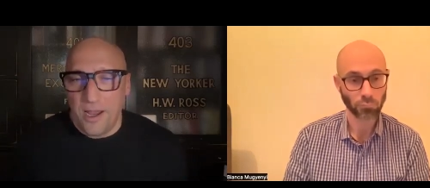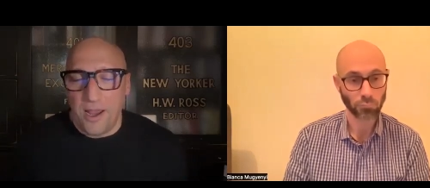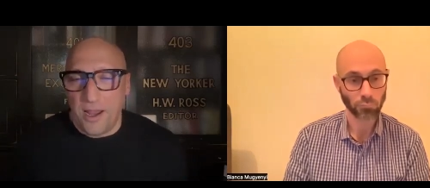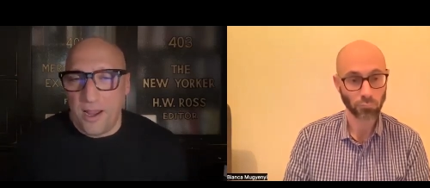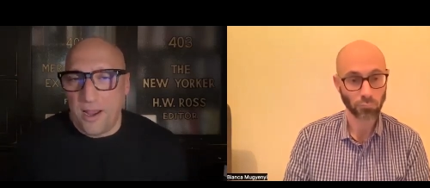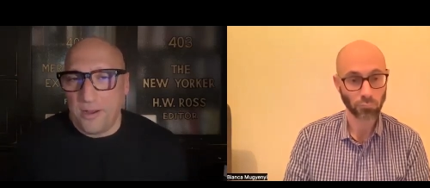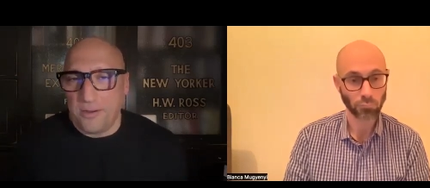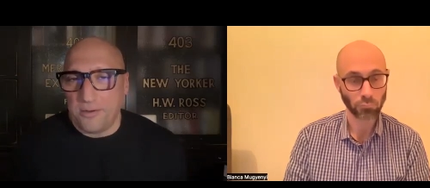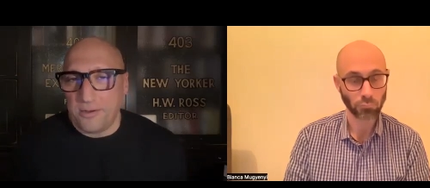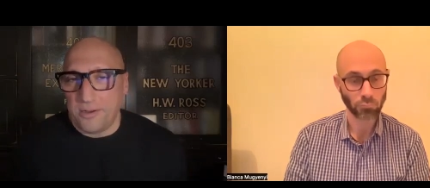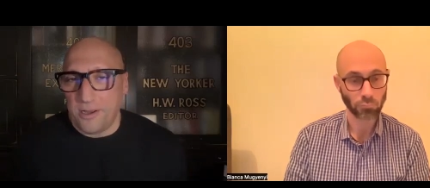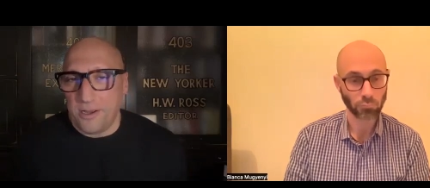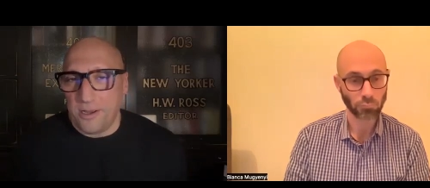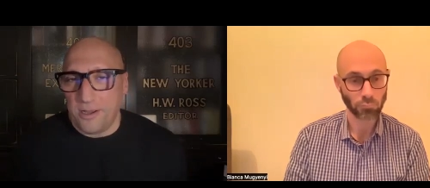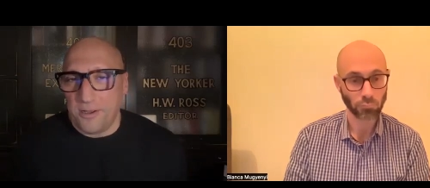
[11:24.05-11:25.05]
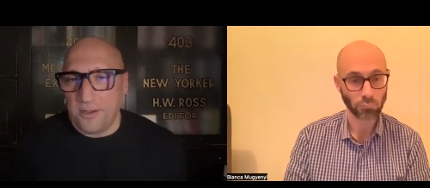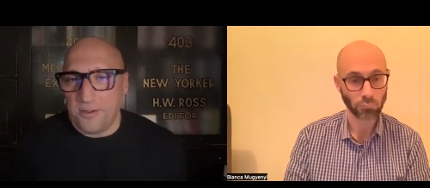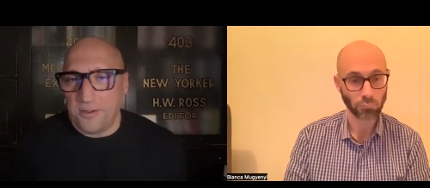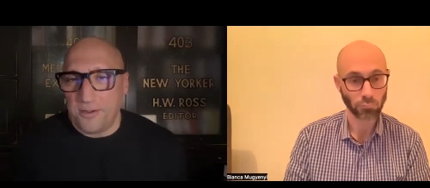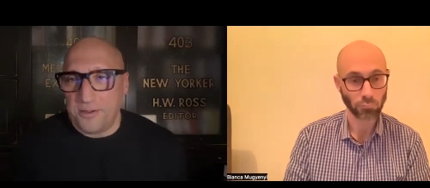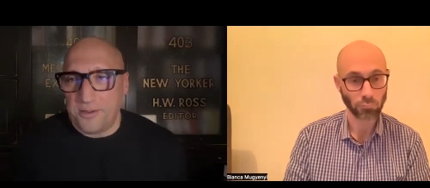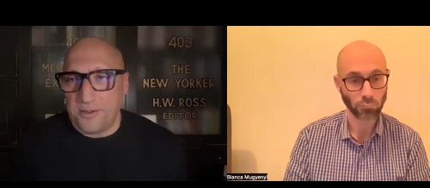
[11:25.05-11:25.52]
Speaker 1: and uh,
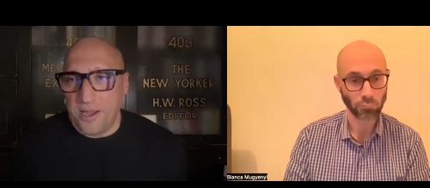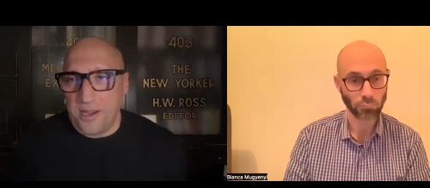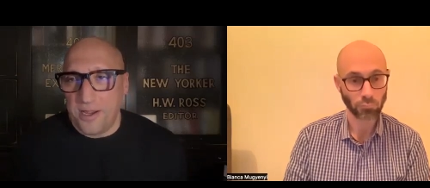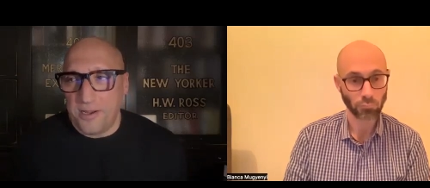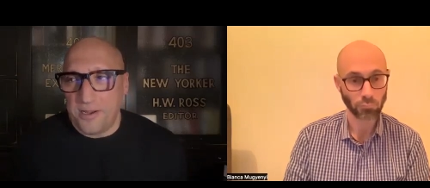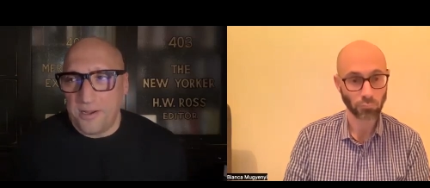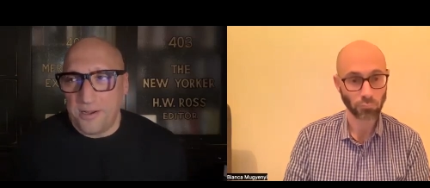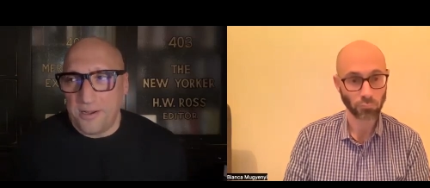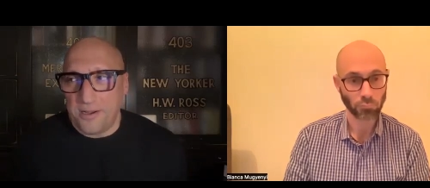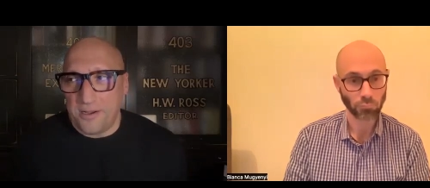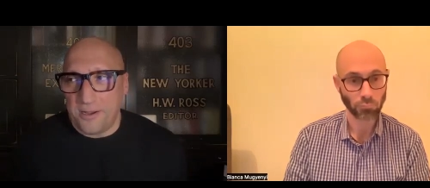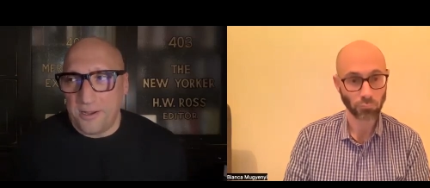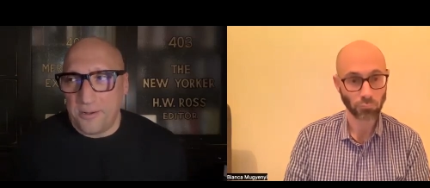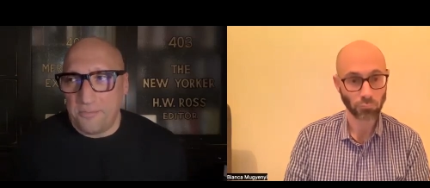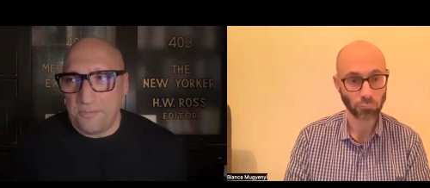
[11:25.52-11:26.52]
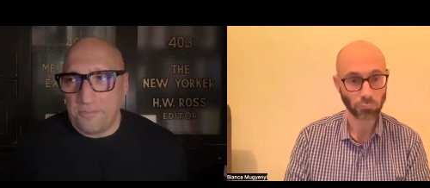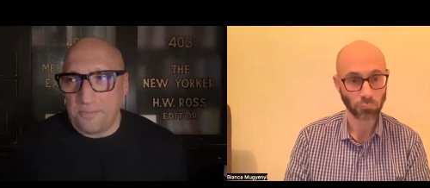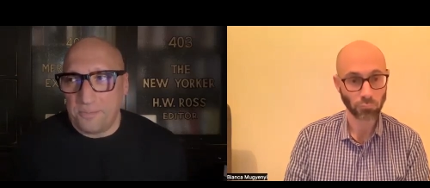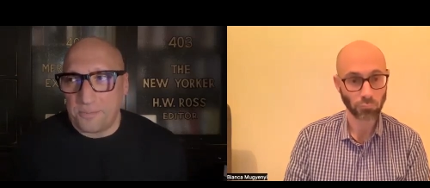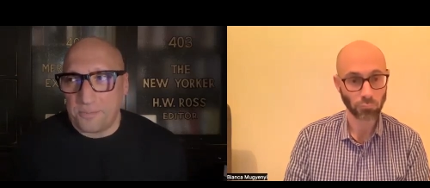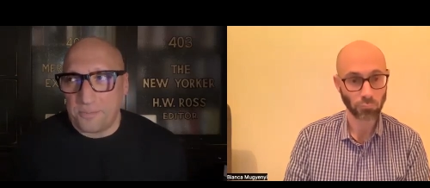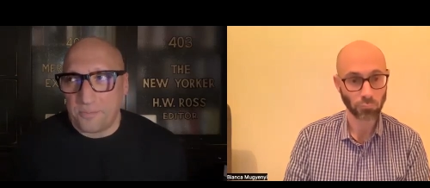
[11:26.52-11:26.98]
they um,
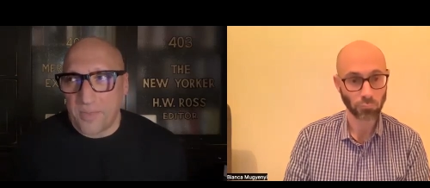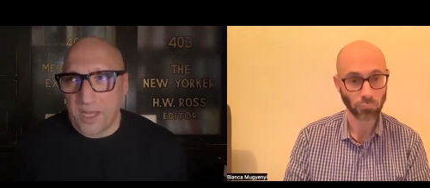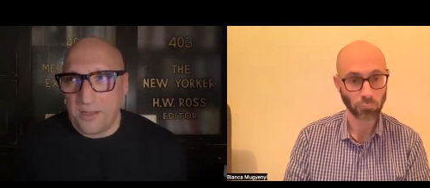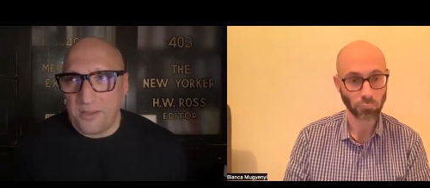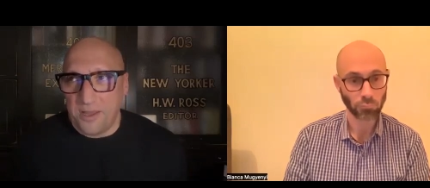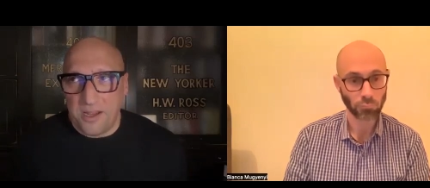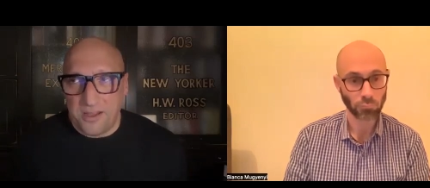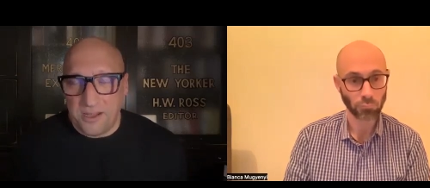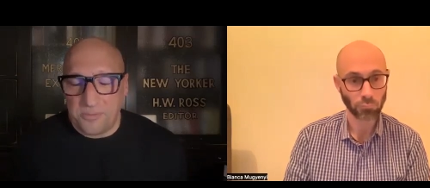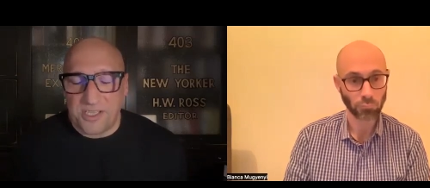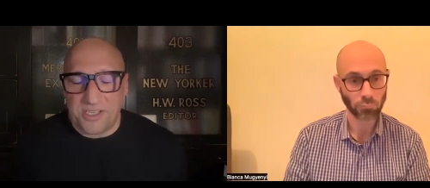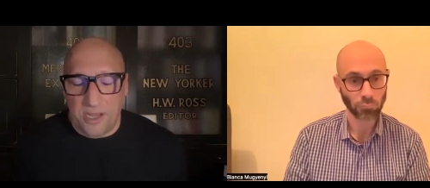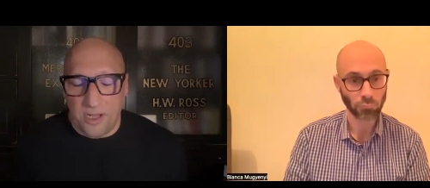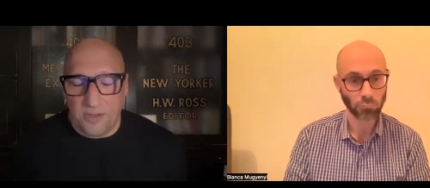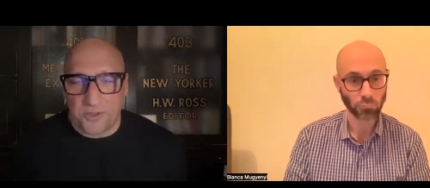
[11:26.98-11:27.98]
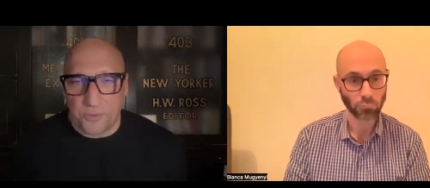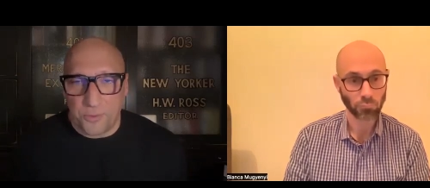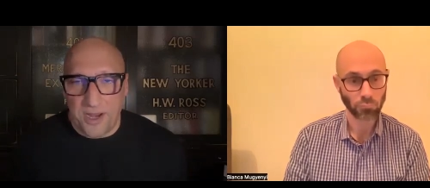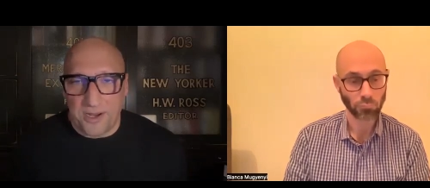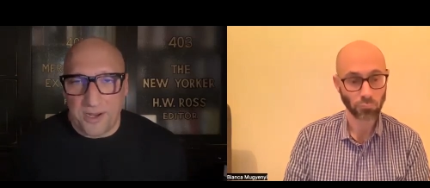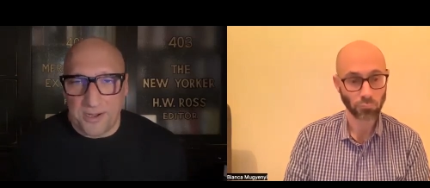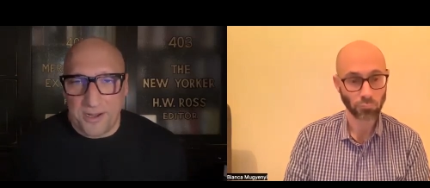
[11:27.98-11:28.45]
they themselves
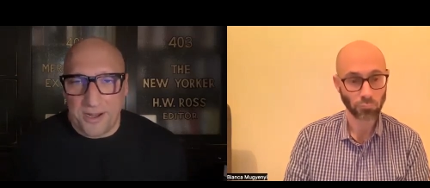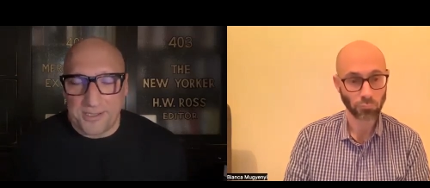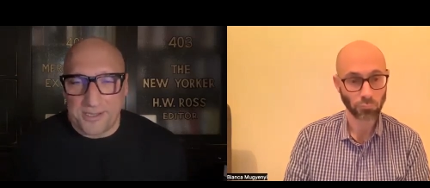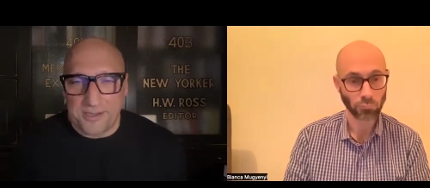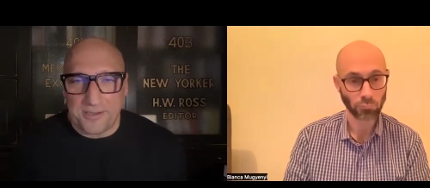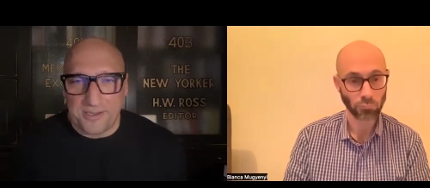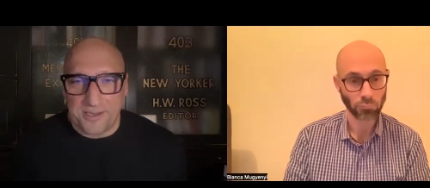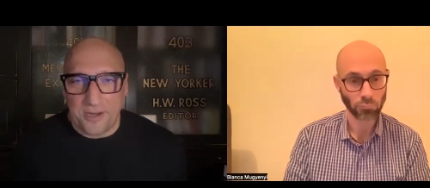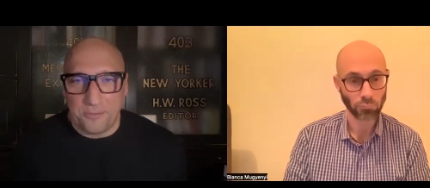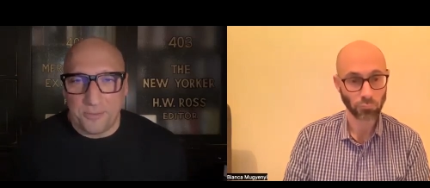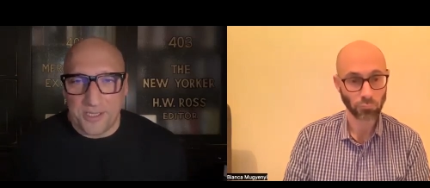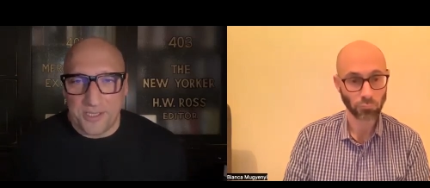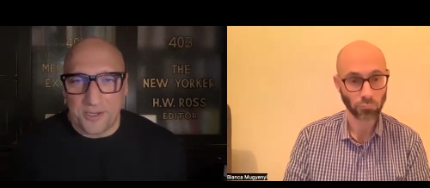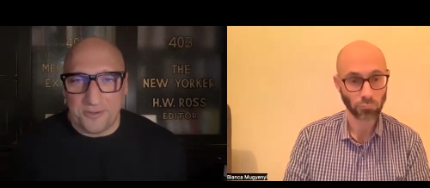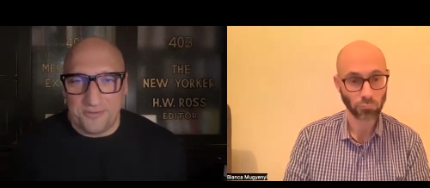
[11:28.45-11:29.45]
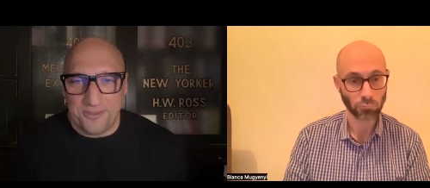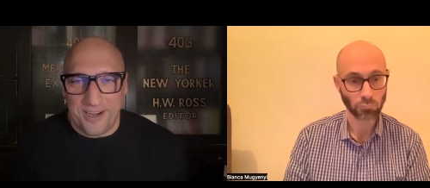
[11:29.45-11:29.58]
recognize that the settlements are a